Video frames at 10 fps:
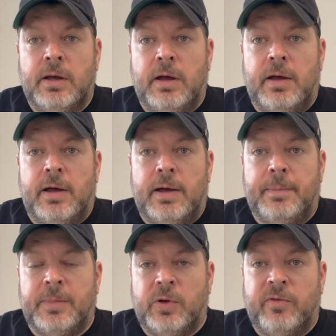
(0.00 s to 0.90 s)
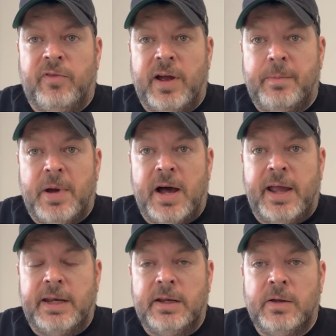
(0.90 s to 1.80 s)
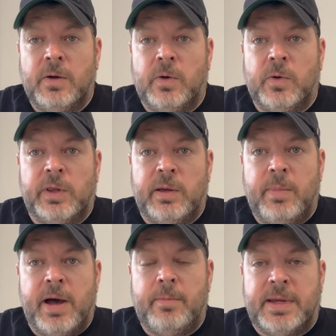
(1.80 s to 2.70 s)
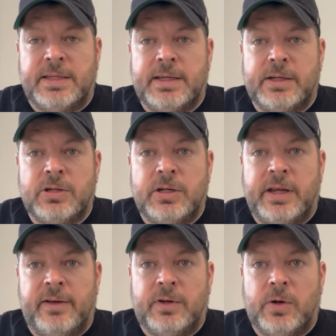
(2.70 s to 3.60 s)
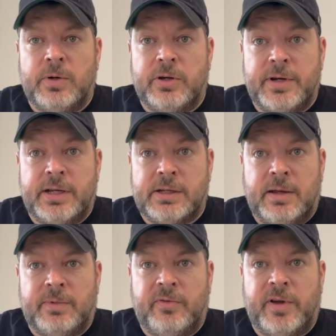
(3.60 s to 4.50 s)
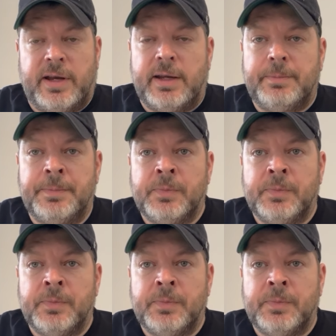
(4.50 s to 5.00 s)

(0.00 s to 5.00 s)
You can find mine on the About Me section. You have to go on your desktop to find it.